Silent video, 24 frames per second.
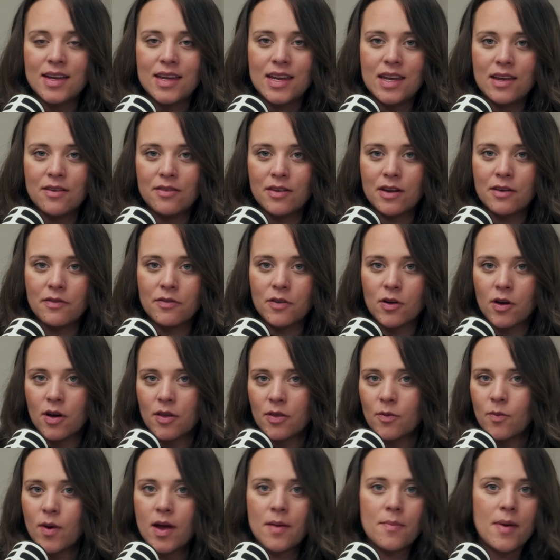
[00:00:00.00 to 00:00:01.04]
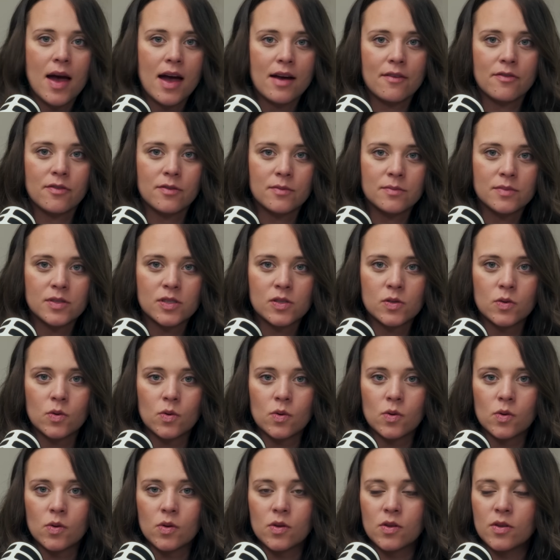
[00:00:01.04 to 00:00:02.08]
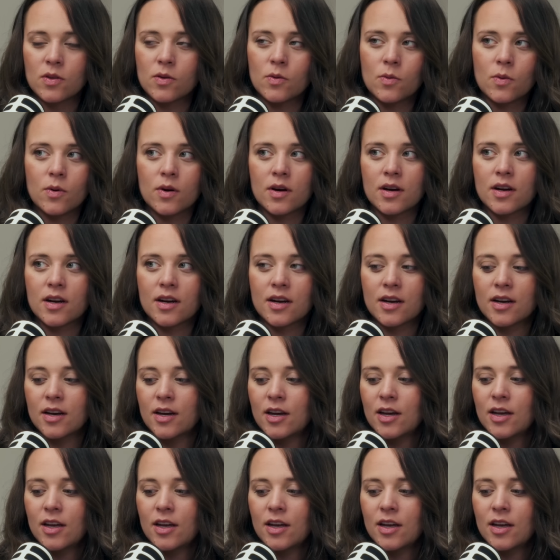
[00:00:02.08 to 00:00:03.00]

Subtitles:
even if you're on the way back from school or